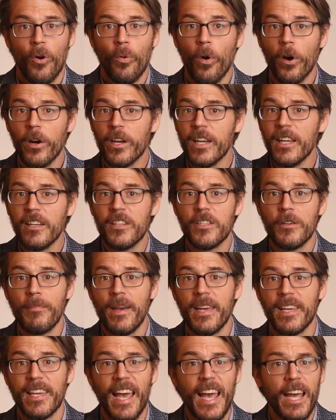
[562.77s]
Working to
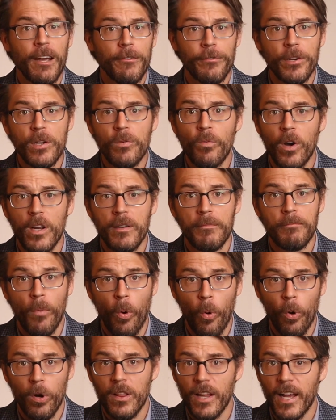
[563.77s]
make everyone
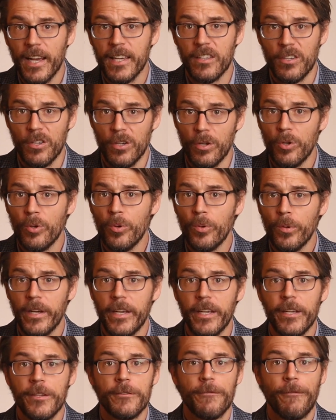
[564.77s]
more like you
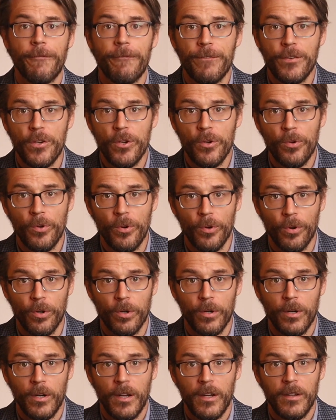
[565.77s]
is
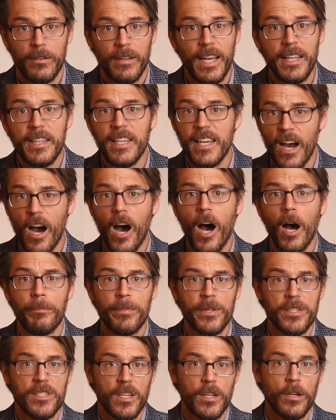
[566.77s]
futile and the
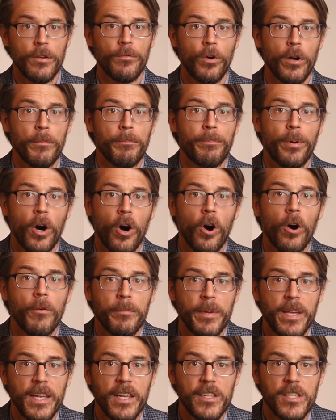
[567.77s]
opposite of what Paul
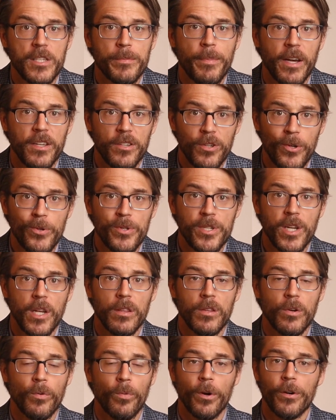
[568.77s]
means by
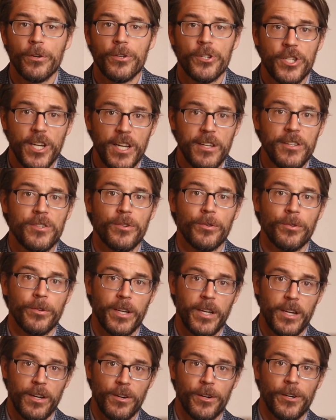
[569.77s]
using the word gentle
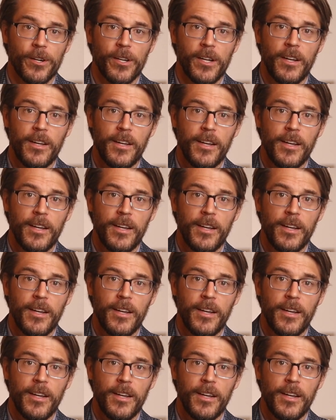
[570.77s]
here.